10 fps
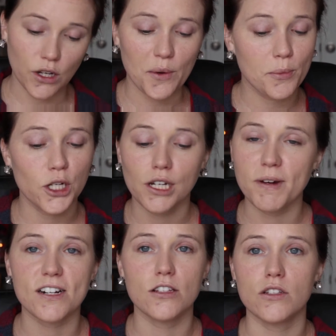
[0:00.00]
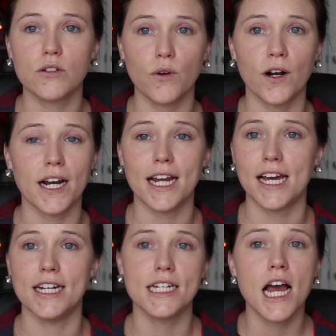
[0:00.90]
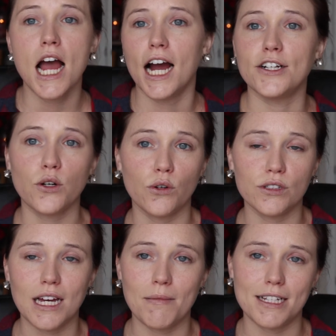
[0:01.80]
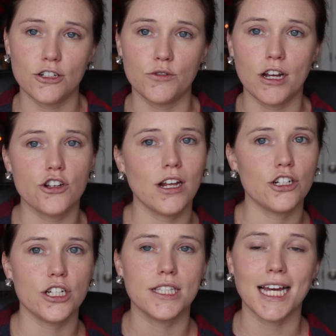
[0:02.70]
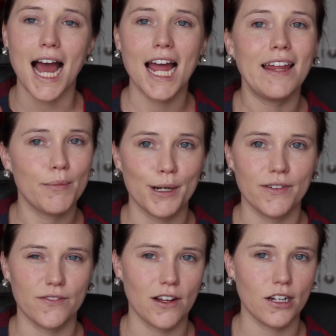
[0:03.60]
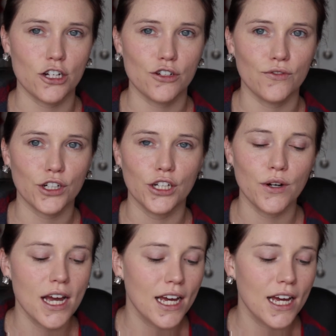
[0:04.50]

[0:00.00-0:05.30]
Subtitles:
So I took it back to the store and I told them my situation, and she's like, I had the perfect foundation for you.